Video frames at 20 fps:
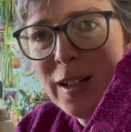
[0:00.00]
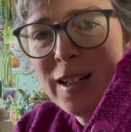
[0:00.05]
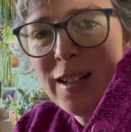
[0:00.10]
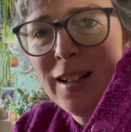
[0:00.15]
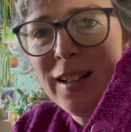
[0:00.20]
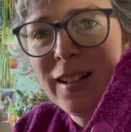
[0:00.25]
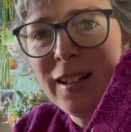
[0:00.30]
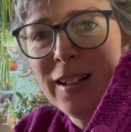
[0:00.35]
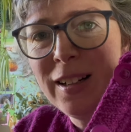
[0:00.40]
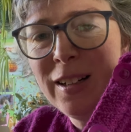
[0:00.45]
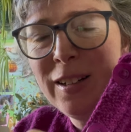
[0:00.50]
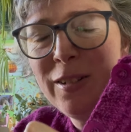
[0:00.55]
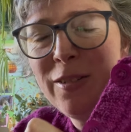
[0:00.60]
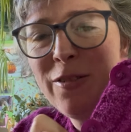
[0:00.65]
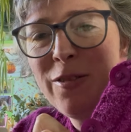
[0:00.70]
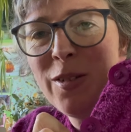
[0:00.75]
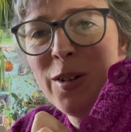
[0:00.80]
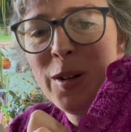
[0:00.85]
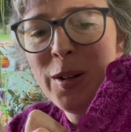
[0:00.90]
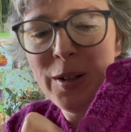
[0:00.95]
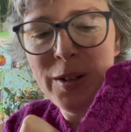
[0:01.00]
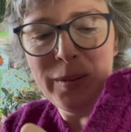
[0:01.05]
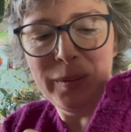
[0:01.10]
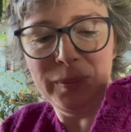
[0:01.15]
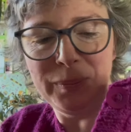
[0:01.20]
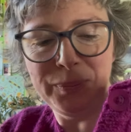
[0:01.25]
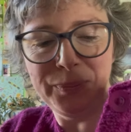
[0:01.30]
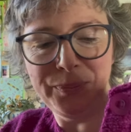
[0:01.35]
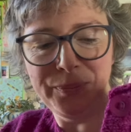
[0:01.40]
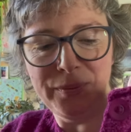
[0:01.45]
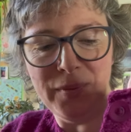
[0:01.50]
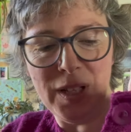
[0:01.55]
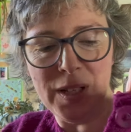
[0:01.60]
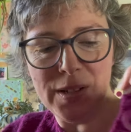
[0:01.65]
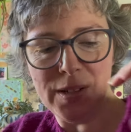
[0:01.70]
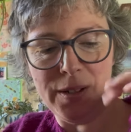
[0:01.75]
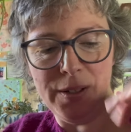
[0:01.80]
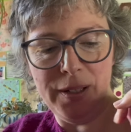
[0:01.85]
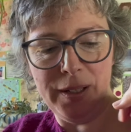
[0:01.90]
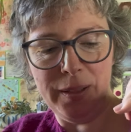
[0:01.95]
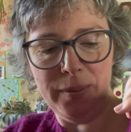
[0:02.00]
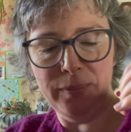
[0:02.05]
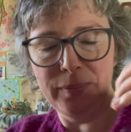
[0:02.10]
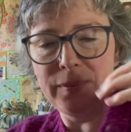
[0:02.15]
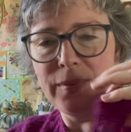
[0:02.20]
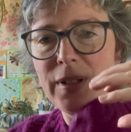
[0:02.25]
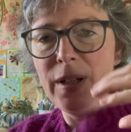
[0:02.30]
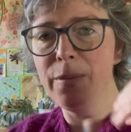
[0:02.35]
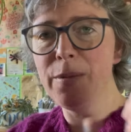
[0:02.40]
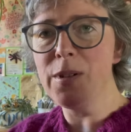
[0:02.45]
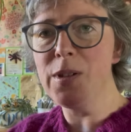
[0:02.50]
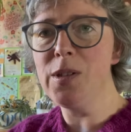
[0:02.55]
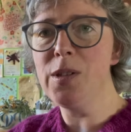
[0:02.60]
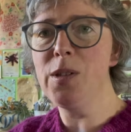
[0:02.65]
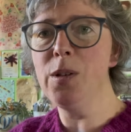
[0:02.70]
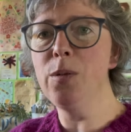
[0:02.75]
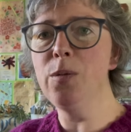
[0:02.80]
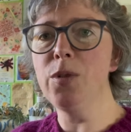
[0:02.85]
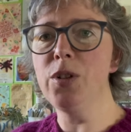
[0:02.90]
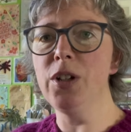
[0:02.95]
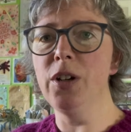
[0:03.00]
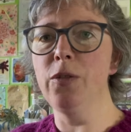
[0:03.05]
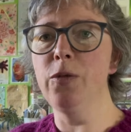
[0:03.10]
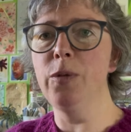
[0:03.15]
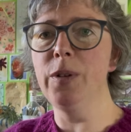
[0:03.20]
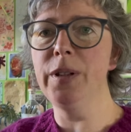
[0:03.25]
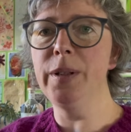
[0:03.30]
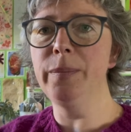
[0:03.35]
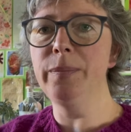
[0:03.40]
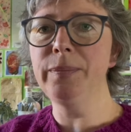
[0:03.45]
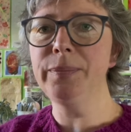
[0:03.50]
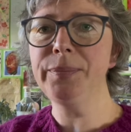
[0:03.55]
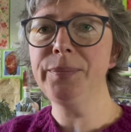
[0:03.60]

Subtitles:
colour for this cardigan? I was so chuffed with them.